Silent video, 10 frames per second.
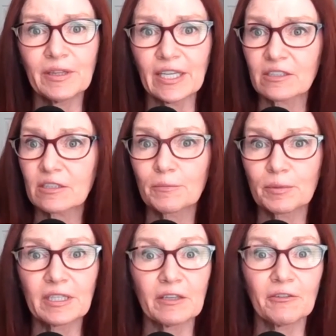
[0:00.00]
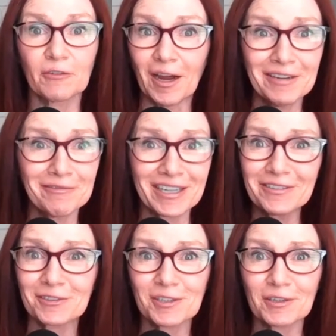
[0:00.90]
and that's completely fine,
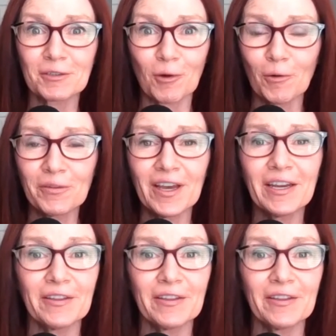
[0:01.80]
right? There's nothing wrong with that.